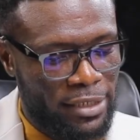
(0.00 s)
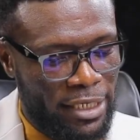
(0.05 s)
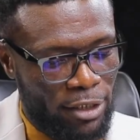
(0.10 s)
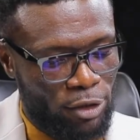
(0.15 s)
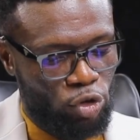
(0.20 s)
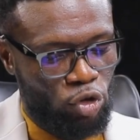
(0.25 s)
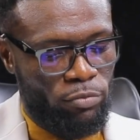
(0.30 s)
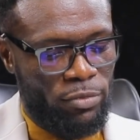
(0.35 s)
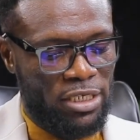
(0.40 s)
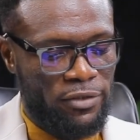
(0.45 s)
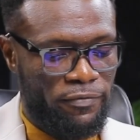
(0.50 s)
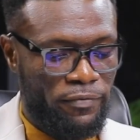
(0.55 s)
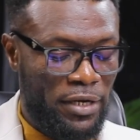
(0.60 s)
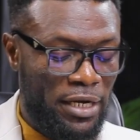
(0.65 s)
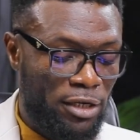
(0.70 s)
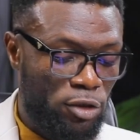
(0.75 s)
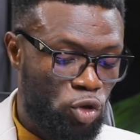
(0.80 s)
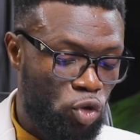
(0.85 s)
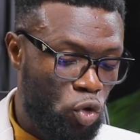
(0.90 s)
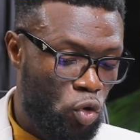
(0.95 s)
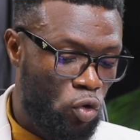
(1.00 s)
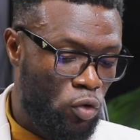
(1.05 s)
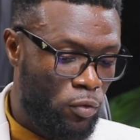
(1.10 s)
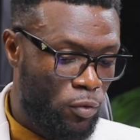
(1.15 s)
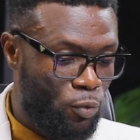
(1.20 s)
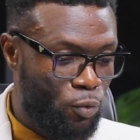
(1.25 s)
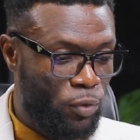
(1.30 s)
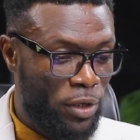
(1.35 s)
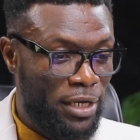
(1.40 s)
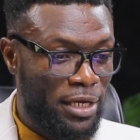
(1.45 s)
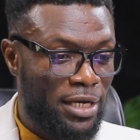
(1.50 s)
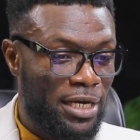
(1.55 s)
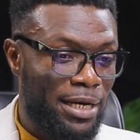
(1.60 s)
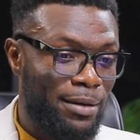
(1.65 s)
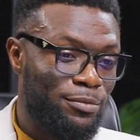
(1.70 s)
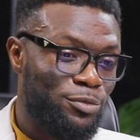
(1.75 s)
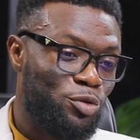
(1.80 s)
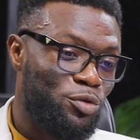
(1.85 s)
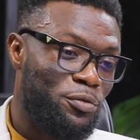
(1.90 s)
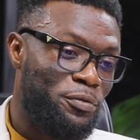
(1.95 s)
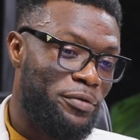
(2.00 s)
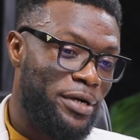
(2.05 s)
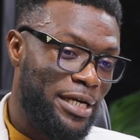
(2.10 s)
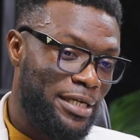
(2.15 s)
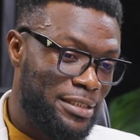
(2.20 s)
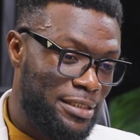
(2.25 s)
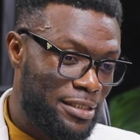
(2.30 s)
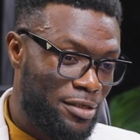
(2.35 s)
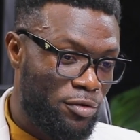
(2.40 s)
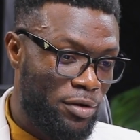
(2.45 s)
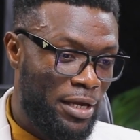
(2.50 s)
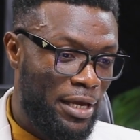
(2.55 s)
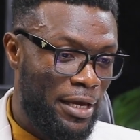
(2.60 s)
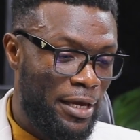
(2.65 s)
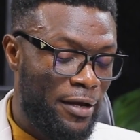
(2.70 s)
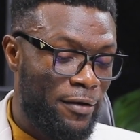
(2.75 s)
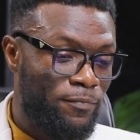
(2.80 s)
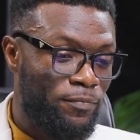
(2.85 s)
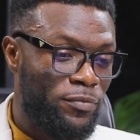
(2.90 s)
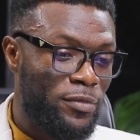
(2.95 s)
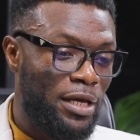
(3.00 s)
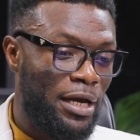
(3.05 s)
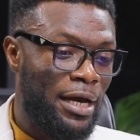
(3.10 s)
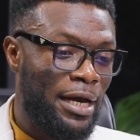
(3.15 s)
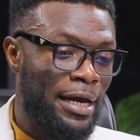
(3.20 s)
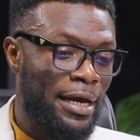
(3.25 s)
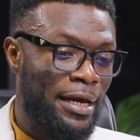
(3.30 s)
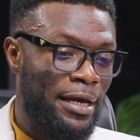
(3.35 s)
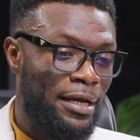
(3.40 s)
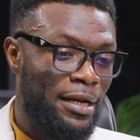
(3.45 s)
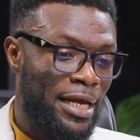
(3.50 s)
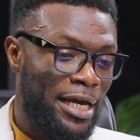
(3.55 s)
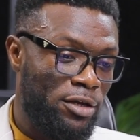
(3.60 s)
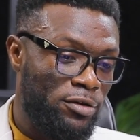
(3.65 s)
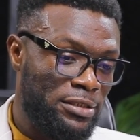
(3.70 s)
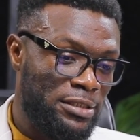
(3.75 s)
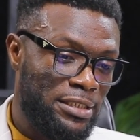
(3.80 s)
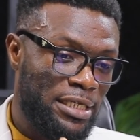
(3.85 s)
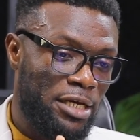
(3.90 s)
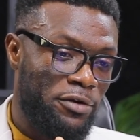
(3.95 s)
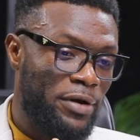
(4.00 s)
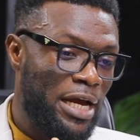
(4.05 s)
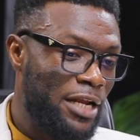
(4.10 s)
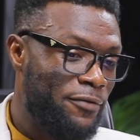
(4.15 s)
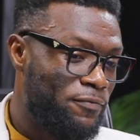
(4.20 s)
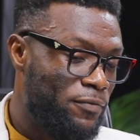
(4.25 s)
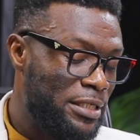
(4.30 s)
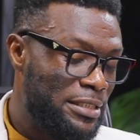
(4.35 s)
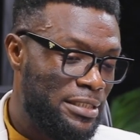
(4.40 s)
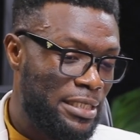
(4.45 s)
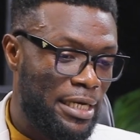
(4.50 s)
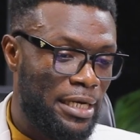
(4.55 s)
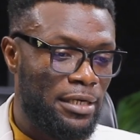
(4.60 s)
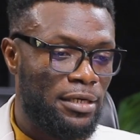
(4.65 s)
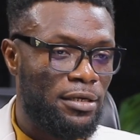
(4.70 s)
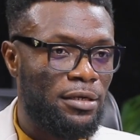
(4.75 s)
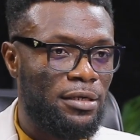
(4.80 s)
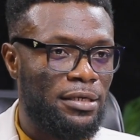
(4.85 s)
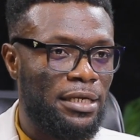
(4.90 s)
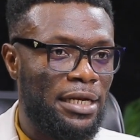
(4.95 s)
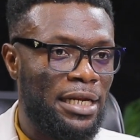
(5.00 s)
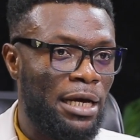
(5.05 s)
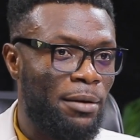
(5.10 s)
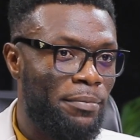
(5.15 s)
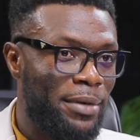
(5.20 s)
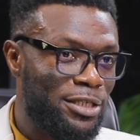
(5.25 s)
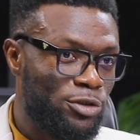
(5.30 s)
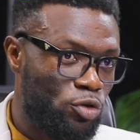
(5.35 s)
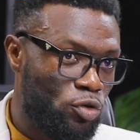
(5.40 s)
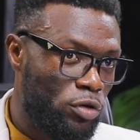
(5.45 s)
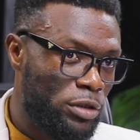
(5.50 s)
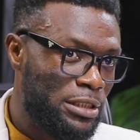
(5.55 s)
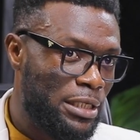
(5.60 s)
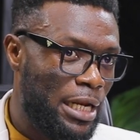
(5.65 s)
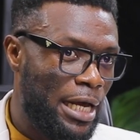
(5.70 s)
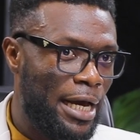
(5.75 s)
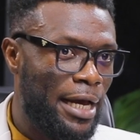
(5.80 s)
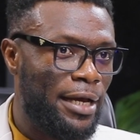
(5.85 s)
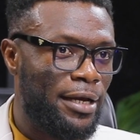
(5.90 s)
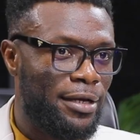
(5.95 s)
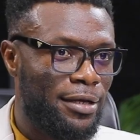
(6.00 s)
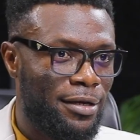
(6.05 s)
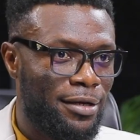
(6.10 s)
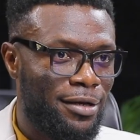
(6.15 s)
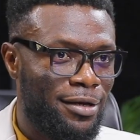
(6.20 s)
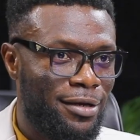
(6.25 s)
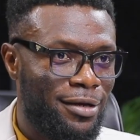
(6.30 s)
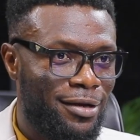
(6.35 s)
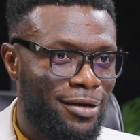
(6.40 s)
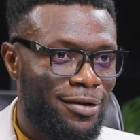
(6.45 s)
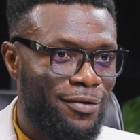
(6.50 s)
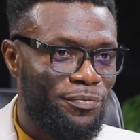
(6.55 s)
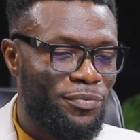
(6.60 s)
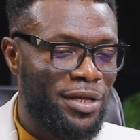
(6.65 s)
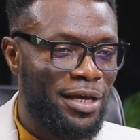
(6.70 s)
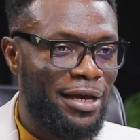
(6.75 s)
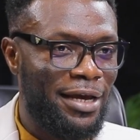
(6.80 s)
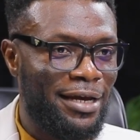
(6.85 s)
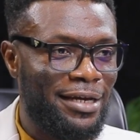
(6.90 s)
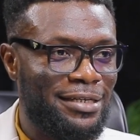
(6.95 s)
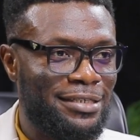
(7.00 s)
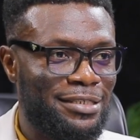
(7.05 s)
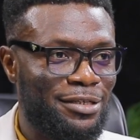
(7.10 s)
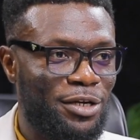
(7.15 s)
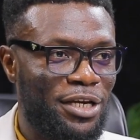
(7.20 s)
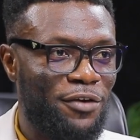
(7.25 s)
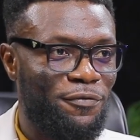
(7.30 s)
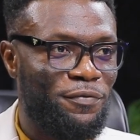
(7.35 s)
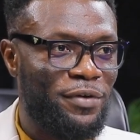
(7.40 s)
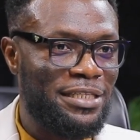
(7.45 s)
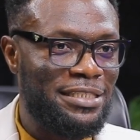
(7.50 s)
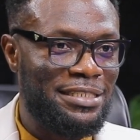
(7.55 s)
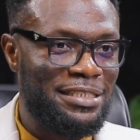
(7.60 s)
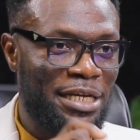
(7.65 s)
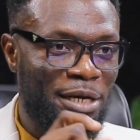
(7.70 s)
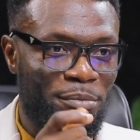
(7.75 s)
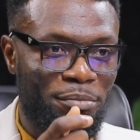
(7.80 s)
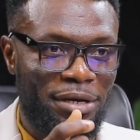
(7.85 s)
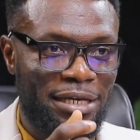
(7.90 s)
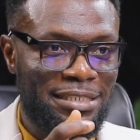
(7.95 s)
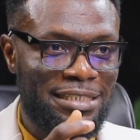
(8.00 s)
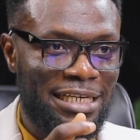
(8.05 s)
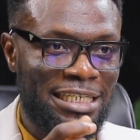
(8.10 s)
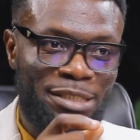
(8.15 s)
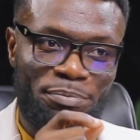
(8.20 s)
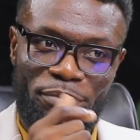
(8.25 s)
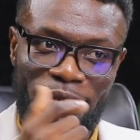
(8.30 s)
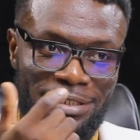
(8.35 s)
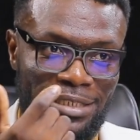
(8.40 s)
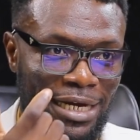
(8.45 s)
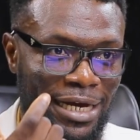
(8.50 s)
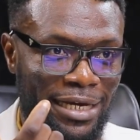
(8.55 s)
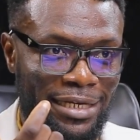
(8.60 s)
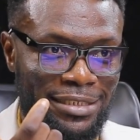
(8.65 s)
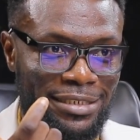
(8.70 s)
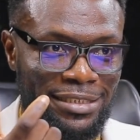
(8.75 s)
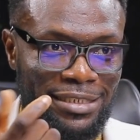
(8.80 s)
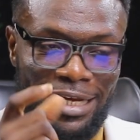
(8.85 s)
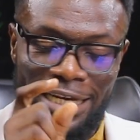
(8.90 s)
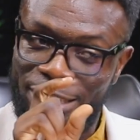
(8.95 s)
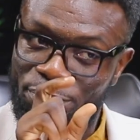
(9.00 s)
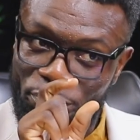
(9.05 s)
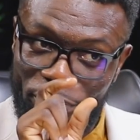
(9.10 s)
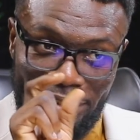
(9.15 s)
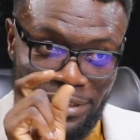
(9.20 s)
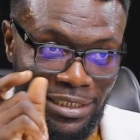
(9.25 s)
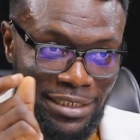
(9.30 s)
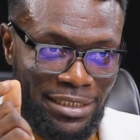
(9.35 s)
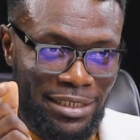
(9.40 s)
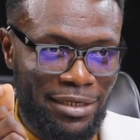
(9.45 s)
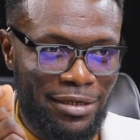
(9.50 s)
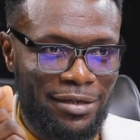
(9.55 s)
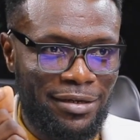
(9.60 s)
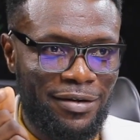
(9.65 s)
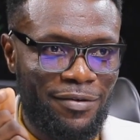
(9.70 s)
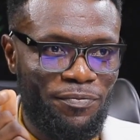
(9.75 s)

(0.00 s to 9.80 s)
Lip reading: Thank you so much, Frank. So when it comes to risk, okay, like you said, rightfully said, the numbers do not lie. And if it's numbers, it's precise. There's precision.